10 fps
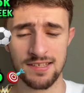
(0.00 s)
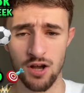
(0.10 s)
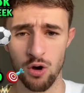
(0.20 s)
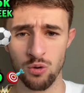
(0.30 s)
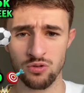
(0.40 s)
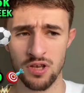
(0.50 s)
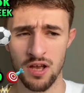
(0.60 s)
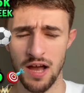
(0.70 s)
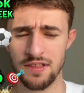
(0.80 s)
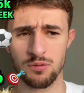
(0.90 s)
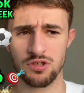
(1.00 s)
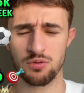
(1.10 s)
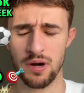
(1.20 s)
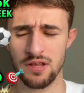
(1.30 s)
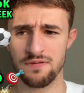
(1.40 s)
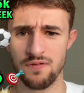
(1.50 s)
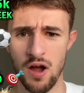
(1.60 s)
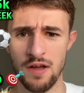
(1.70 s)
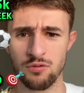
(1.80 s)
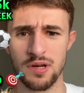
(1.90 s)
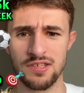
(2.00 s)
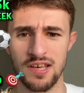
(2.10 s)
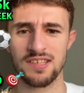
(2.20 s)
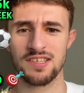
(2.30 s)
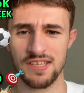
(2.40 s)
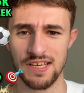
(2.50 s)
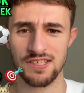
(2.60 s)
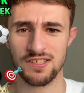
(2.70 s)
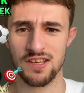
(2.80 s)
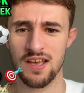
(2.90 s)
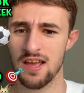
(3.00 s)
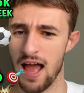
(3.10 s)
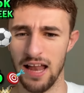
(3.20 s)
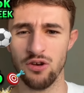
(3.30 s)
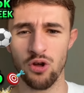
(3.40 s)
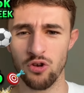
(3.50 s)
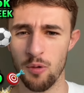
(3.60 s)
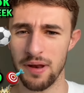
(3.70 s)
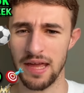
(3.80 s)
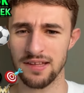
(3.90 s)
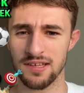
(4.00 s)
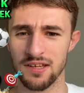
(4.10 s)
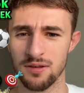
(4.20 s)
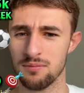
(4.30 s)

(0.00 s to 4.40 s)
goals, I think it was 25, 26 assists, and not nominated.